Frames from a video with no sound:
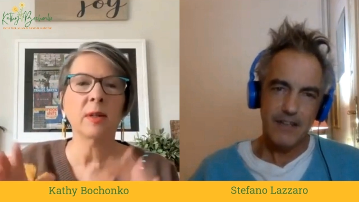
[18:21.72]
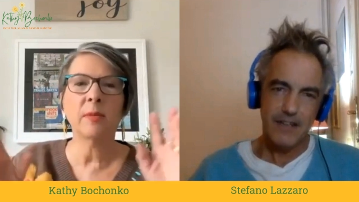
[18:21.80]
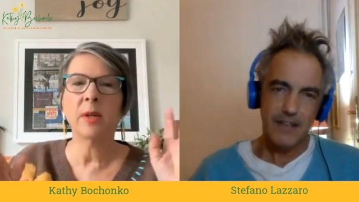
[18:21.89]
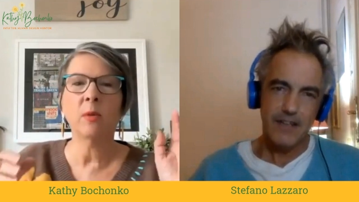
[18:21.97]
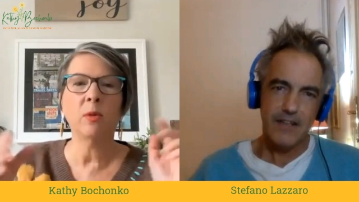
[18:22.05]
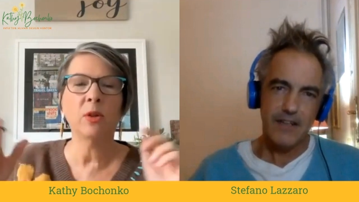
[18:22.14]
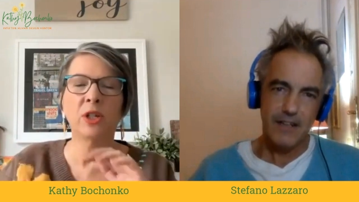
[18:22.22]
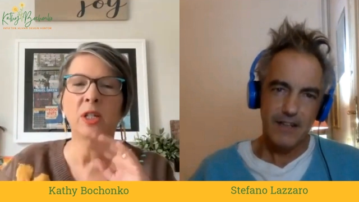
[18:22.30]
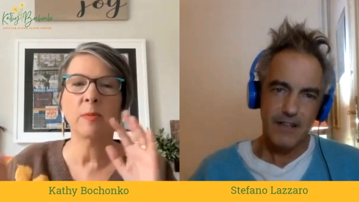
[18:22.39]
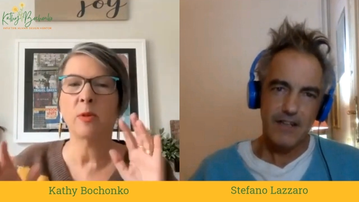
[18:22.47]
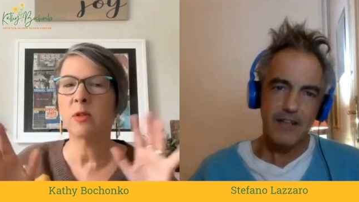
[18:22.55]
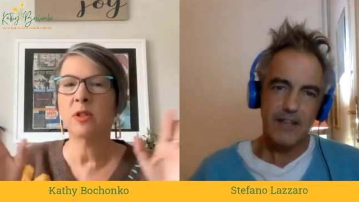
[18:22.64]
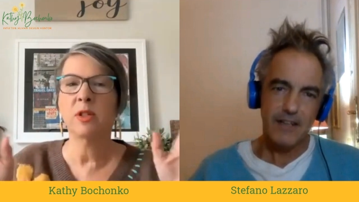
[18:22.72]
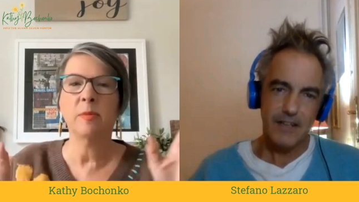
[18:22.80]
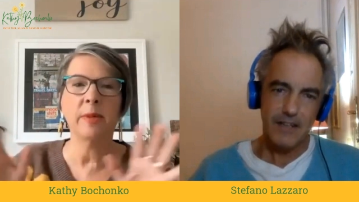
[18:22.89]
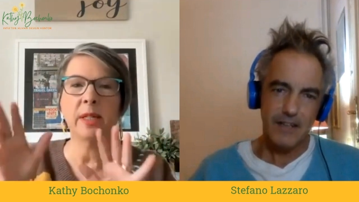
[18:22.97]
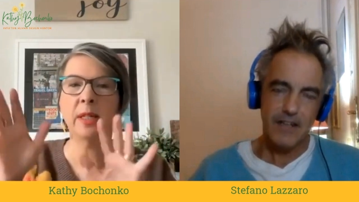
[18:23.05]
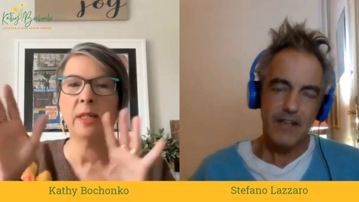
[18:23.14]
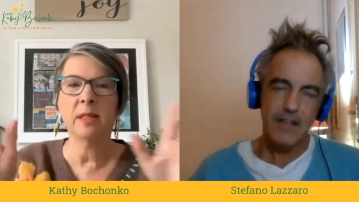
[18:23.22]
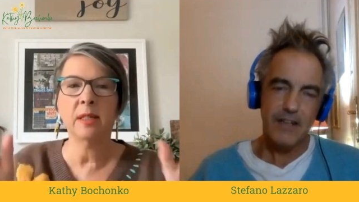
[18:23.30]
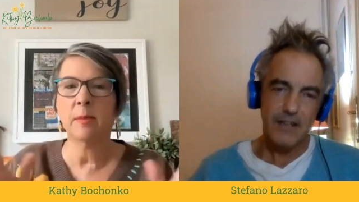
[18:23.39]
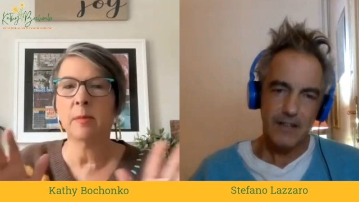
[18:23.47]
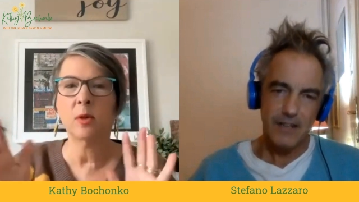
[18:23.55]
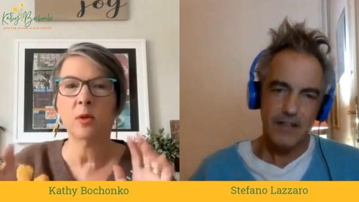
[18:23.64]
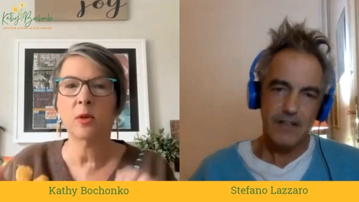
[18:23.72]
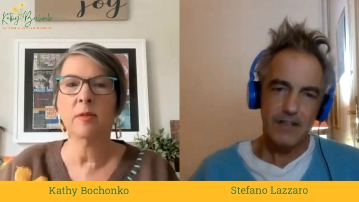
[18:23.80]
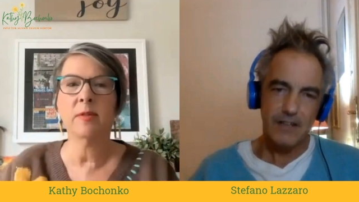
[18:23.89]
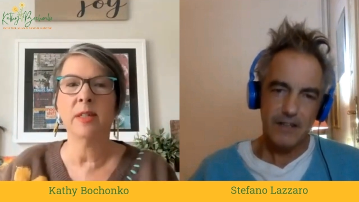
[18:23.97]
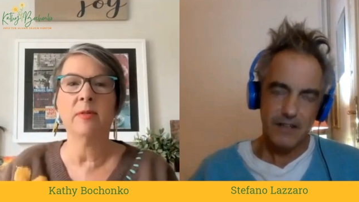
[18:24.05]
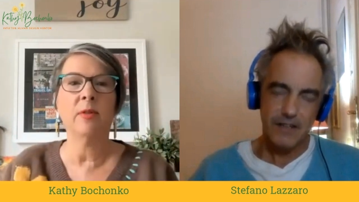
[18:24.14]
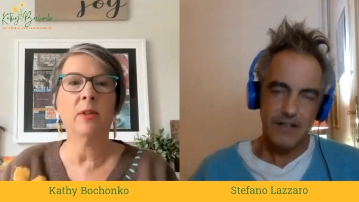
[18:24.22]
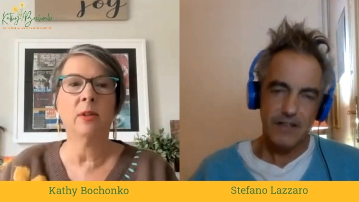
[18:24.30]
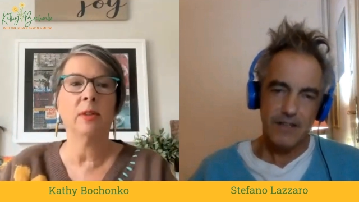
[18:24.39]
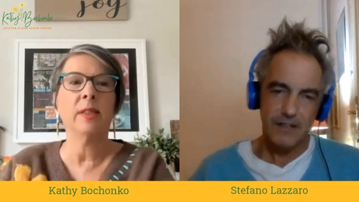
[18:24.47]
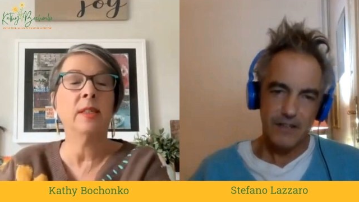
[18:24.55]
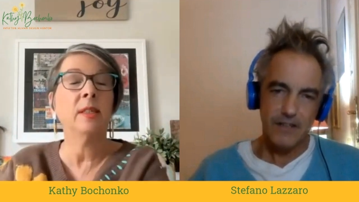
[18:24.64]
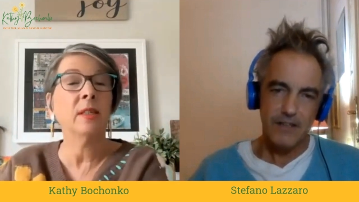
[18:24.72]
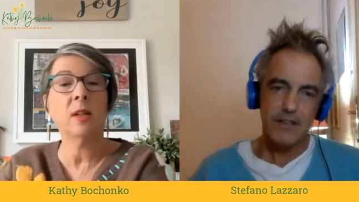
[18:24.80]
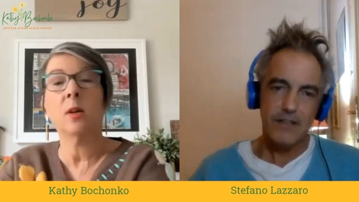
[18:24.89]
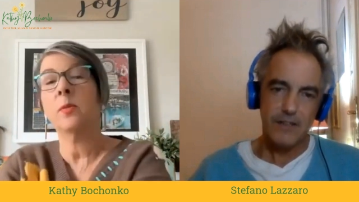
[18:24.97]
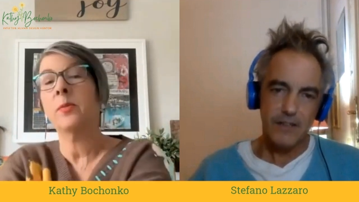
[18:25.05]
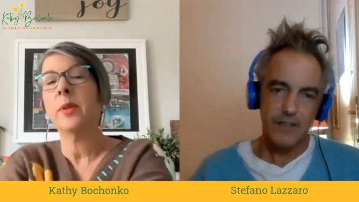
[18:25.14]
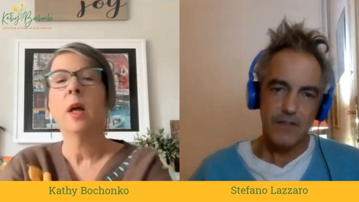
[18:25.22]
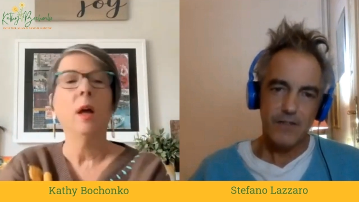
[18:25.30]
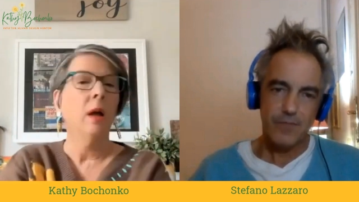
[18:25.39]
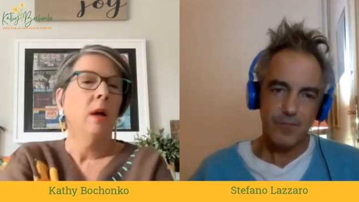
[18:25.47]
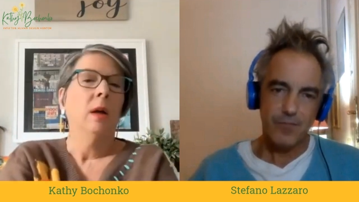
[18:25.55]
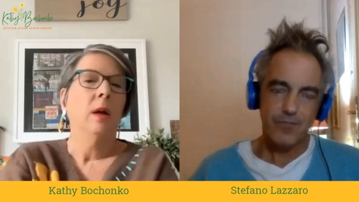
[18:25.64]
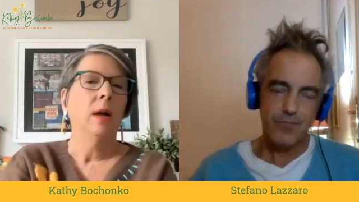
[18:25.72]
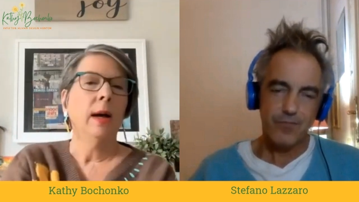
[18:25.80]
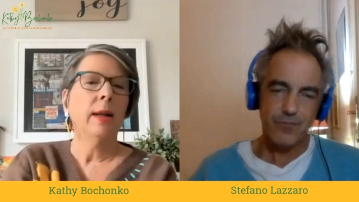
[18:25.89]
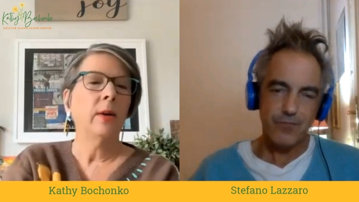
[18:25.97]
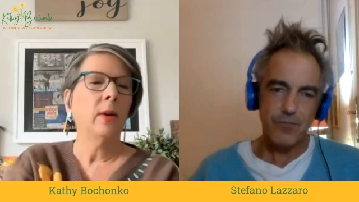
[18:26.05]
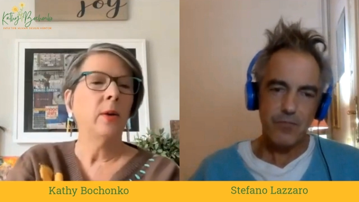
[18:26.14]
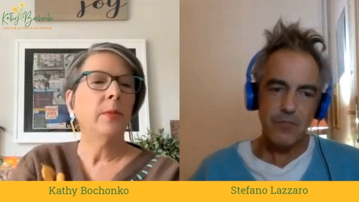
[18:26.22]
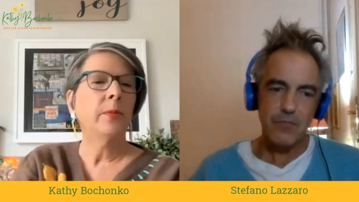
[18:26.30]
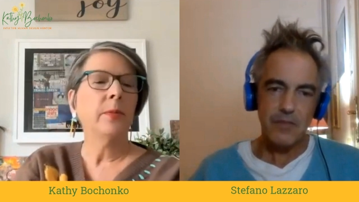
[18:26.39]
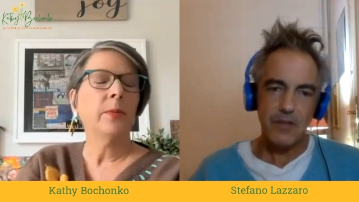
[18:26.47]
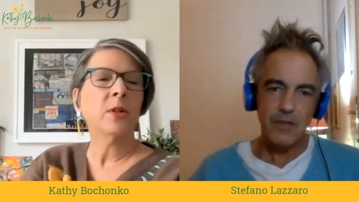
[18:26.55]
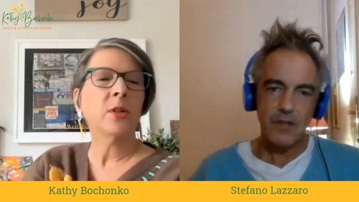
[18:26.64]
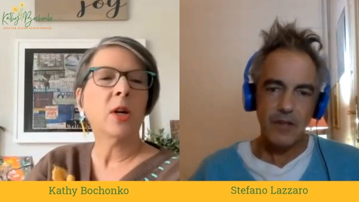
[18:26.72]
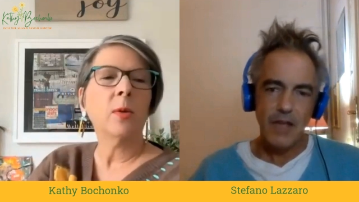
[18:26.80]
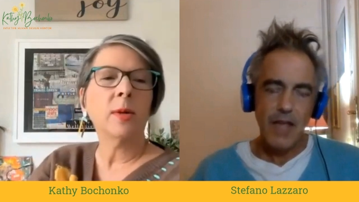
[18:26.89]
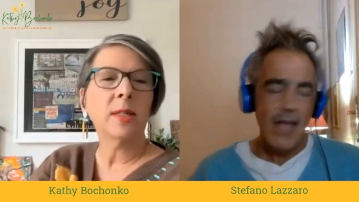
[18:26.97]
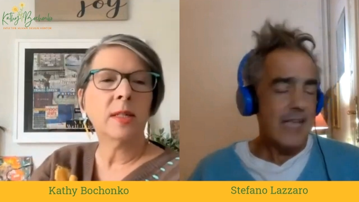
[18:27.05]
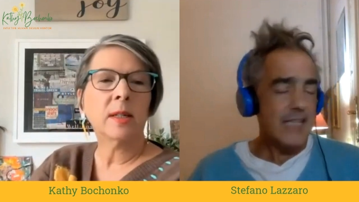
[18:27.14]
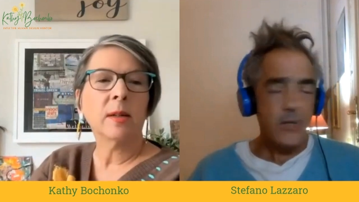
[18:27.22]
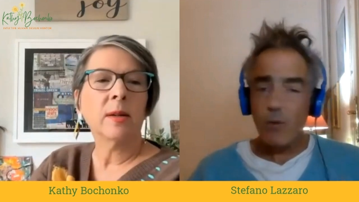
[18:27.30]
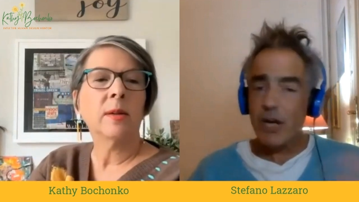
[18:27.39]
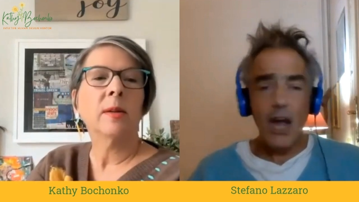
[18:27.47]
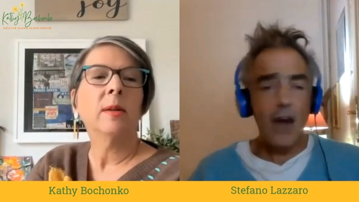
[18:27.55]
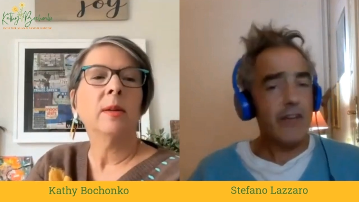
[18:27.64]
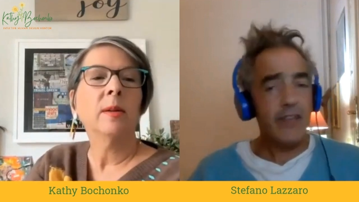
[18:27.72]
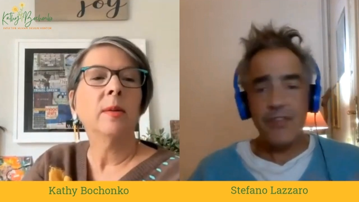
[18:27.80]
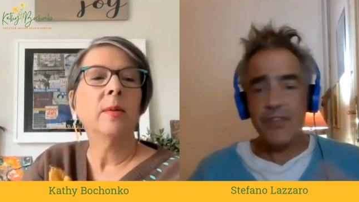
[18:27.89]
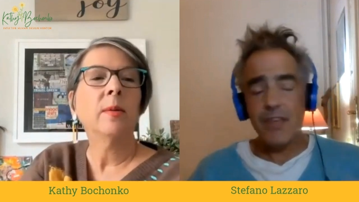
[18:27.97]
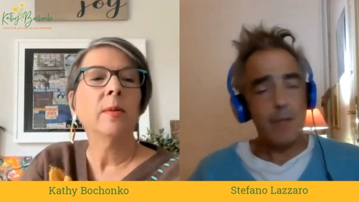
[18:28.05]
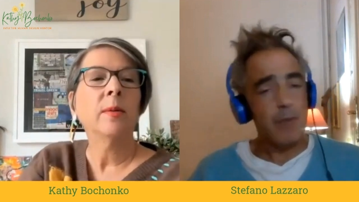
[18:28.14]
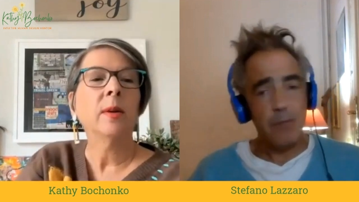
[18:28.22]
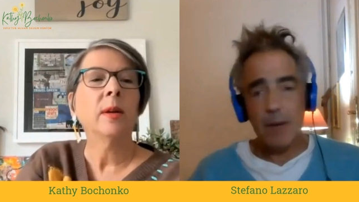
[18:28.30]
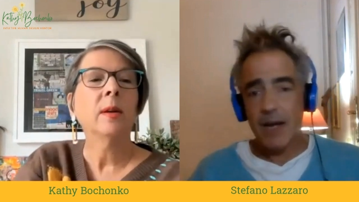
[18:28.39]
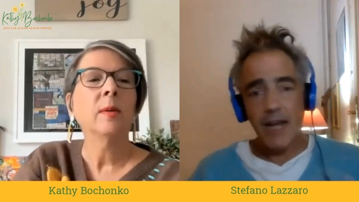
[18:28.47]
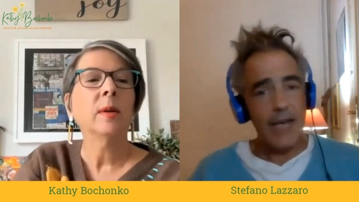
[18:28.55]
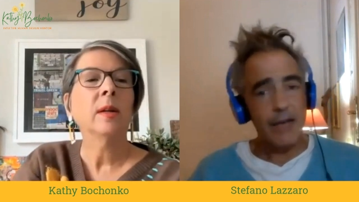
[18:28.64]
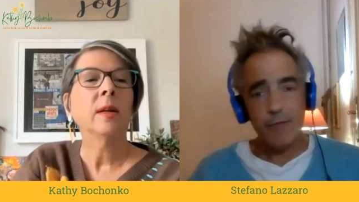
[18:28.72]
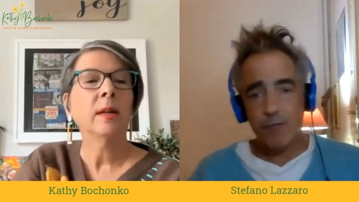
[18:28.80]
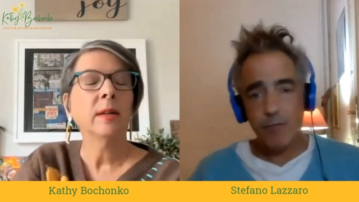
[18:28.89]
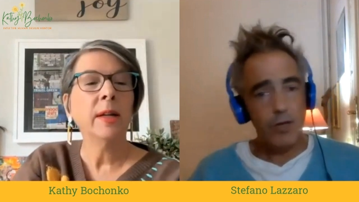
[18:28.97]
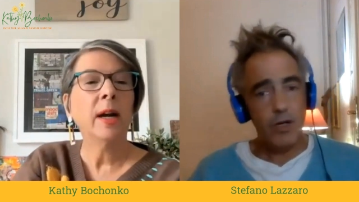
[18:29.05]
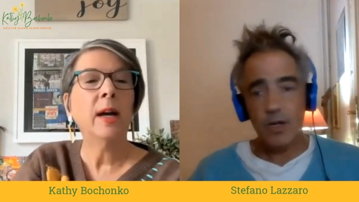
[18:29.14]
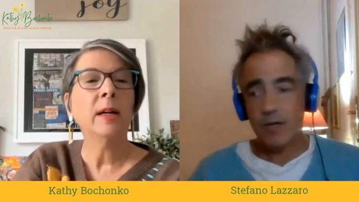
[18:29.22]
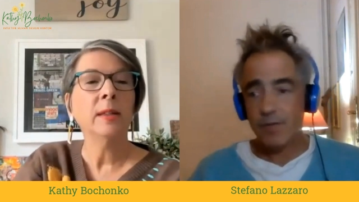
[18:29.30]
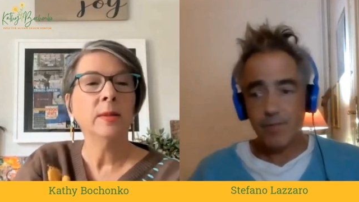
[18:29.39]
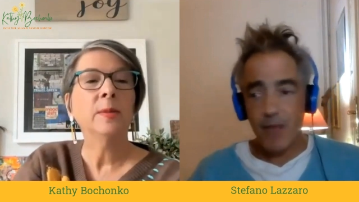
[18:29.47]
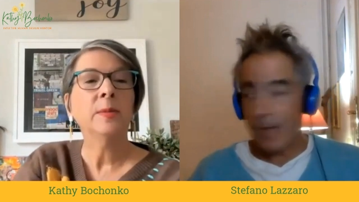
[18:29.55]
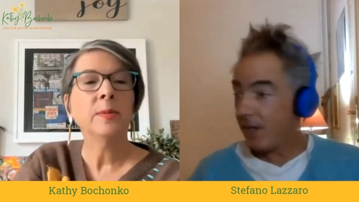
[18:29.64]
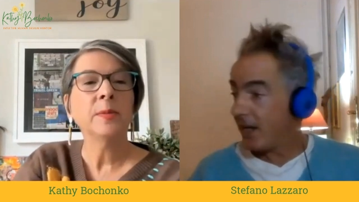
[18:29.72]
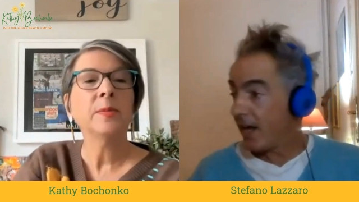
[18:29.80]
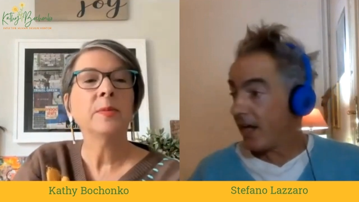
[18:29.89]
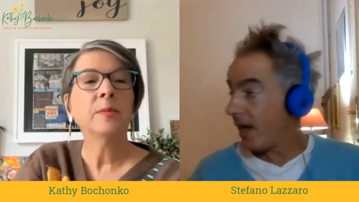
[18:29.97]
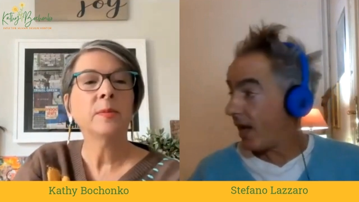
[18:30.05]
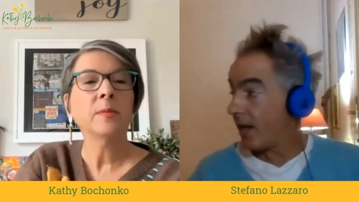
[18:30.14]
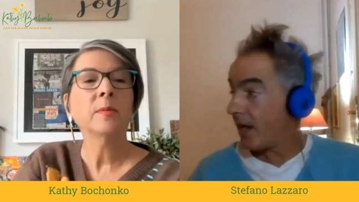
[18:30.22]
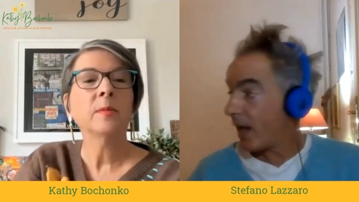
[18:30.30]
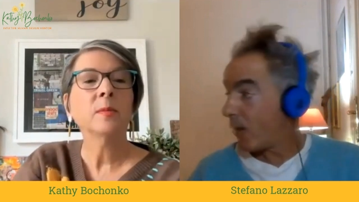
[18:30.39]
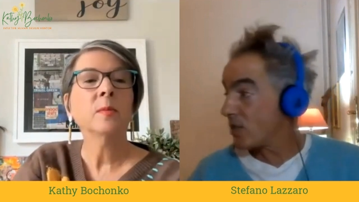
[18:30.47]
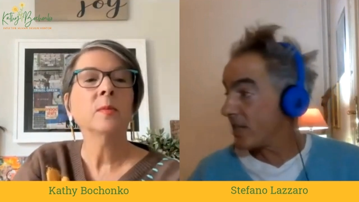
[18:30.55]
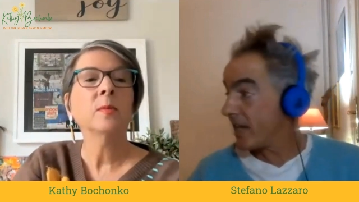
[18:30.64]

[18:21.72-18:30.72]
Speaker 1: or something, which is supposed to be some sort of difficulty. So I don't know. There's always
Speaker 2: it's a recurrent theme in my life where yeah. I mean I, I I was